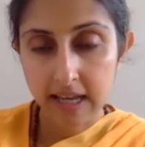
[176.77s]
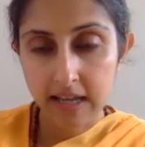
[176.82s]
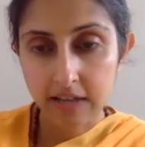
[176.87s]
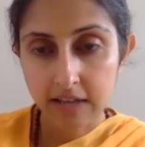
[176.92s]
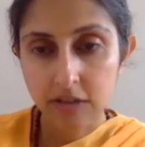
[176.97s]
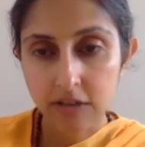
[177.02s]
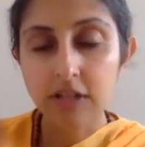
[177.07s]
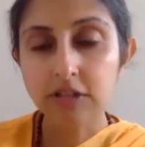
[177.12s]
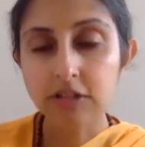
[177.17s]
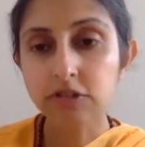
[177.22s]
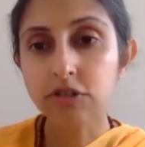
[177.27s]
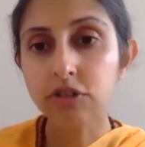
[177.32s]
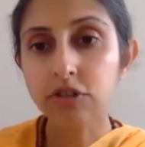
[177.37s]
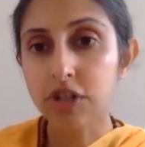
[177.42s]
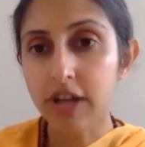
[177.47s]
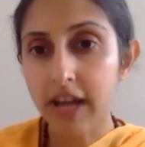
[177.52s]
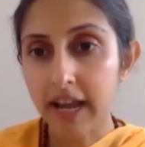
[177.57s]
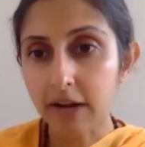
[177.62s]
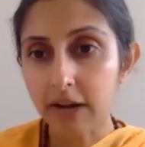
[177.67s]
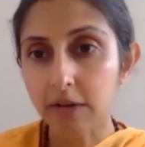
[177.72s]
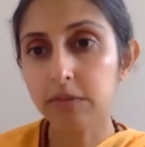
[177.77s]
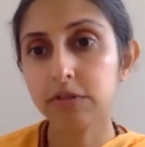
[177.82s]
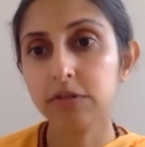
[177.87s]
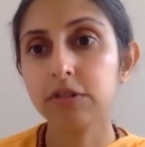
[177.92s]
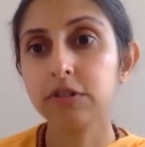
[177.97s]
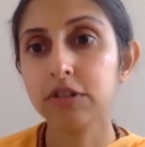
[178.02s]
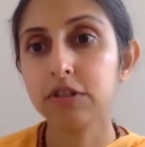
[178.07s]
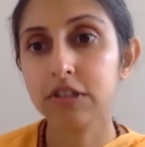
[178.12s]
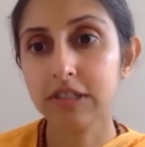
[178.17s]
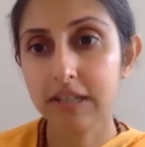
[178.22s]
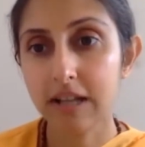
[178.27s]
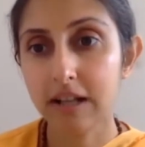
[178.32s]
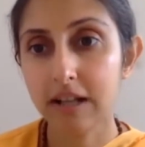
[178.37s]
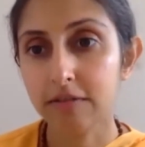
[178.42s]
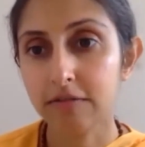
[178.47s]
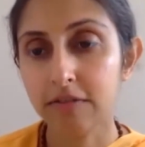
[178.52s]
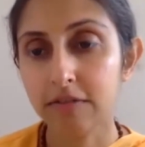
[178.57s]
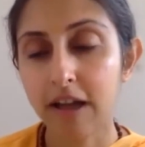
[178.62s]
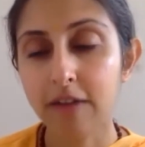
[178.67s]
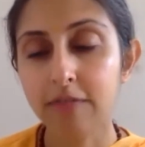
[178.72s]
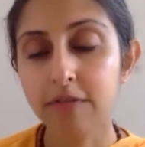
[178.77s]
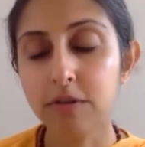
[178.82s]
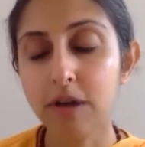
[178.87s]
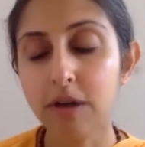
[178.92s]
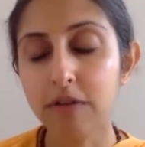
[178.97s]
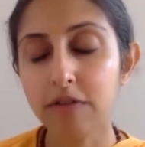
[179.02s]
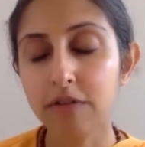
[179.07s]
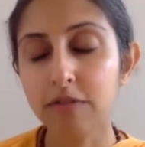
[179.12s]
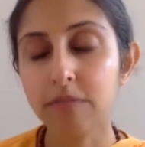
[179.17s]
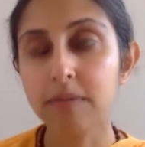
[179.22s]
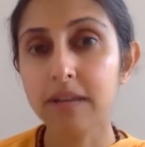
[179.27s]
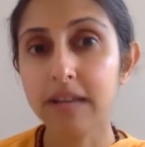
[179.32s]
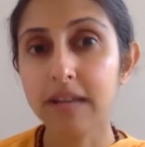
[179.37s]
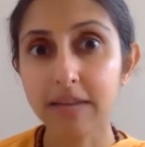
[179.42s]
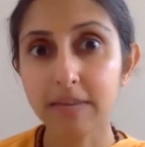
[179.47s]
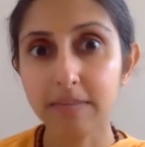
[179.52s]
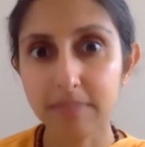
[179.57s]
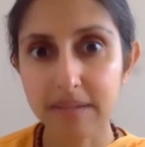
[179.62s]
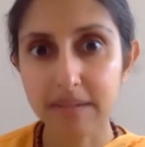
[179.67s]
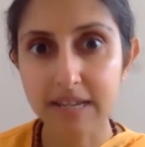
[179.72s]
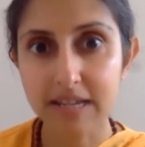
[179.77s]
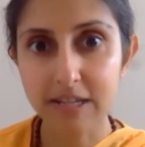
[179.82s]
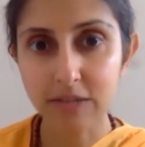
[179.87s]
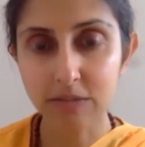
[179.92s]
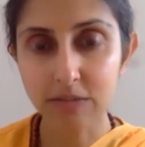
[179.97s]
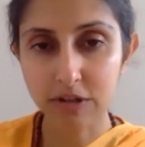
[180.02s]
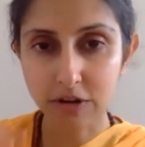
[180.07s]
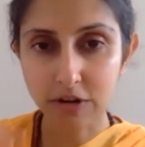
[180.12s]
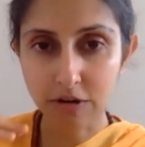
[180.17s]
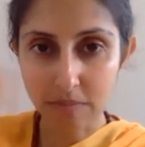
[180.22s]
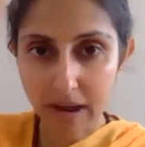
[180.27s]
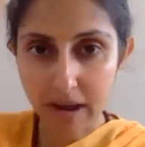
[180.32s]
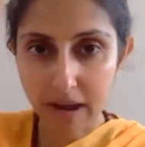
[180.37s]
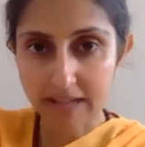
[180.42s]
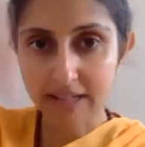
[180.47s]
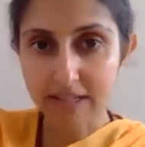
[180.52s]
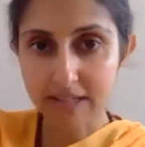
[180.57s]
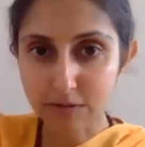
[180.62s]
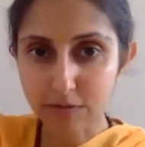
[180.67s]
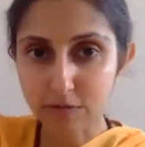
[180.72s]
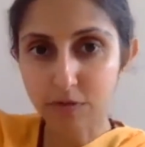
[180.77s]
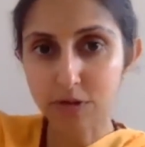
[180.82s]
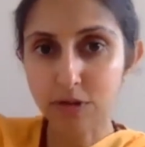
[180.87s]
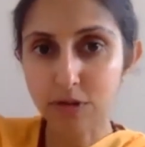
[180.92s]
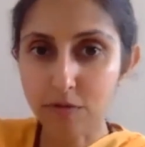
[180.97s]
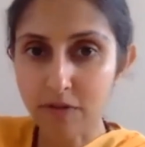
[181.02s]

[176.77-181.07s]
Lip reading: Just check with yourself. Have you ever been at peace when your mind is full of